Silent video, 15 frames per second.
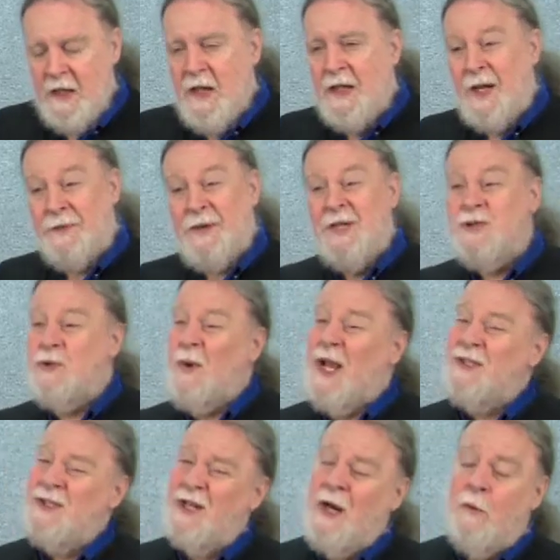Now, things
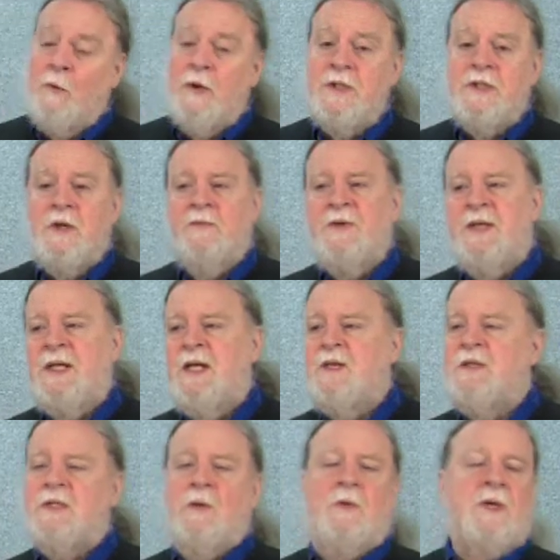gradually got worse over the
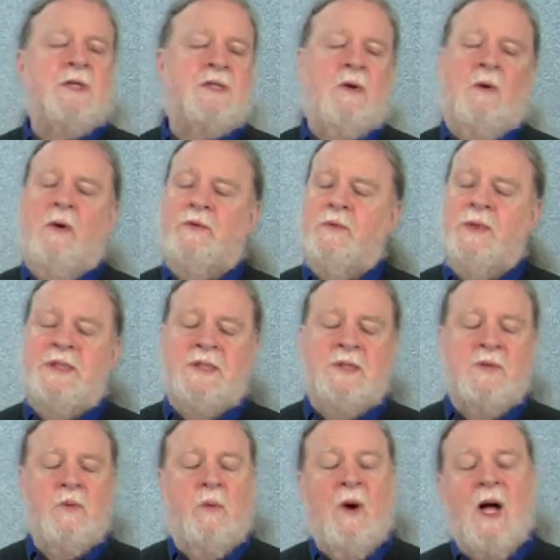years. I won't get to all the
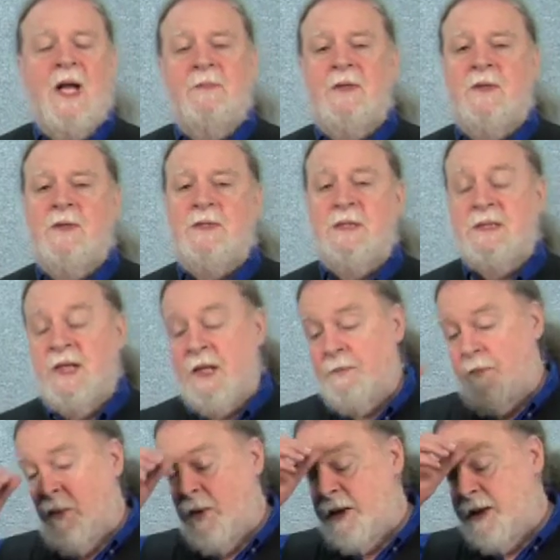reasons why because it's not
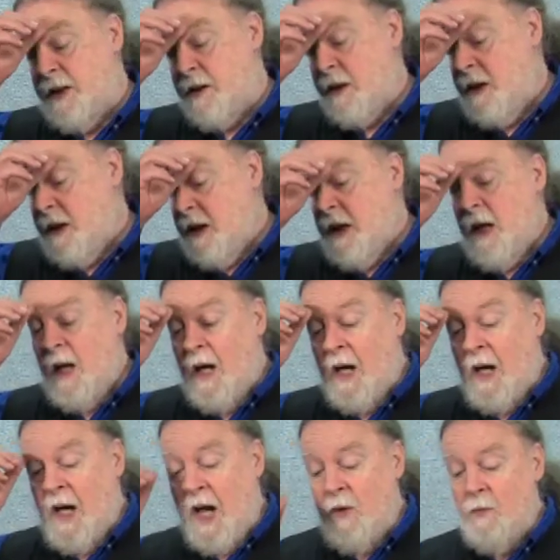important here.
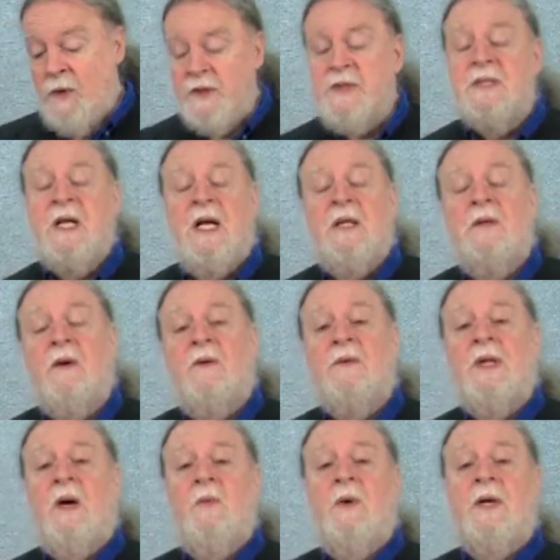Uh, I will say, though,
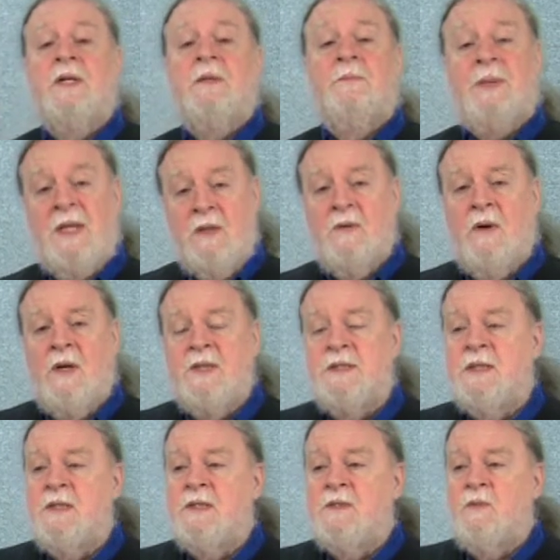that one of the big
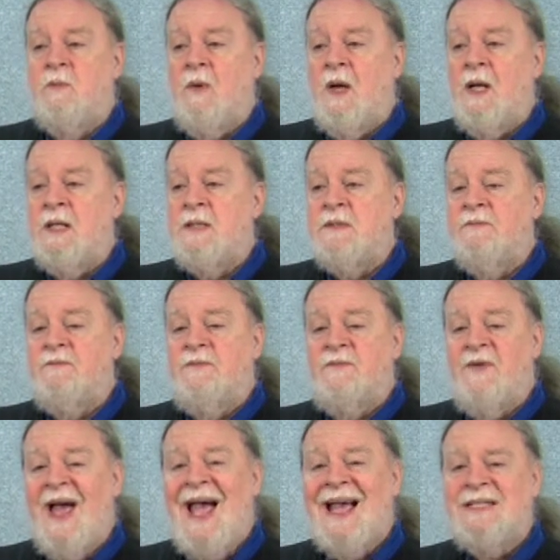causes was
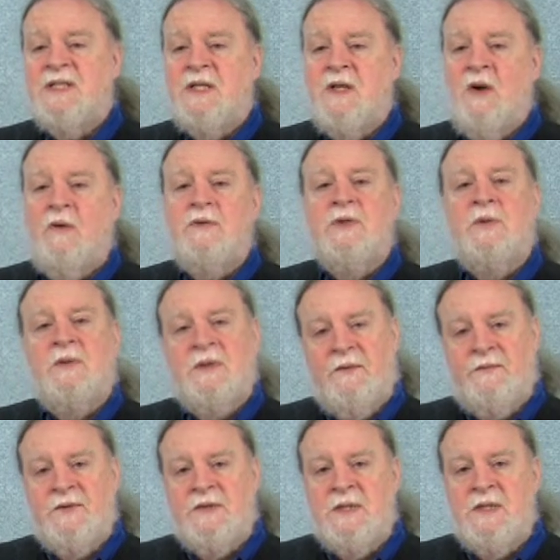vast cultural
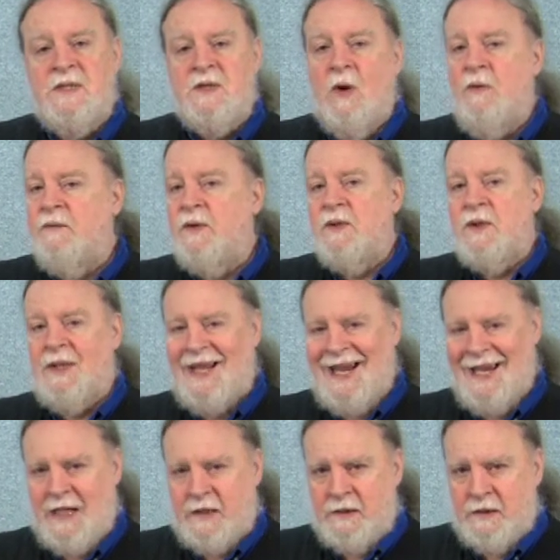differences over
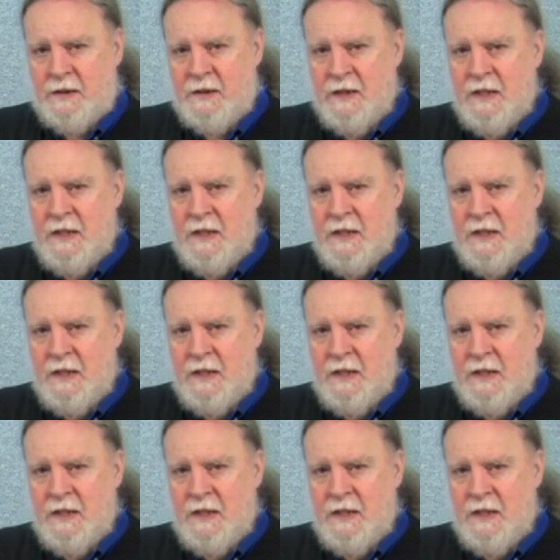land.